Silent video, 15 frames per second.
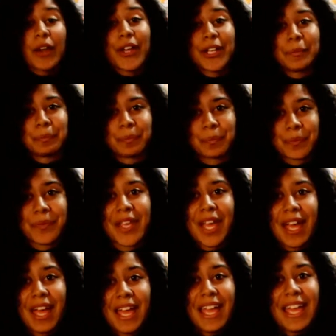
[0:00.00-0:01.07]
Okay.
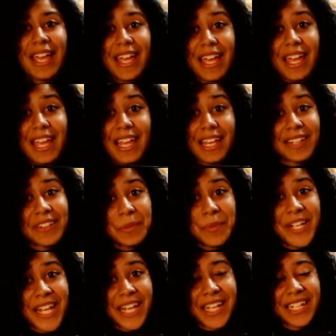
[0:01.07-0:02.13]

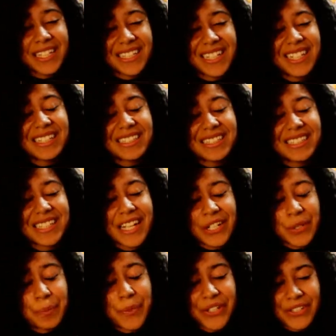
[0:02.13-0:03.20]
Exhibit A,
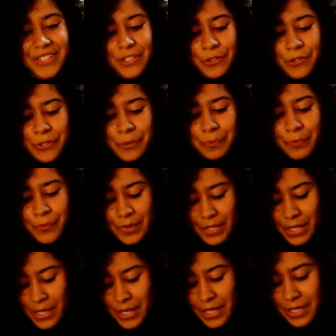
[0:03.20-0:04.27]
sketchbook syndrome.
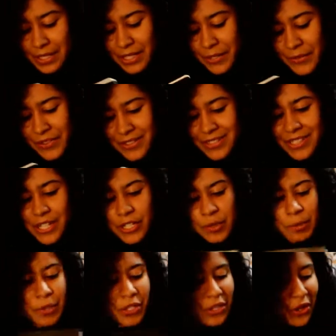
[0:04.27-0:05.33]
Now this
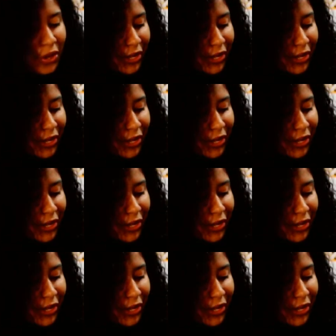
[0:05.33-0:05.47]
sketchbook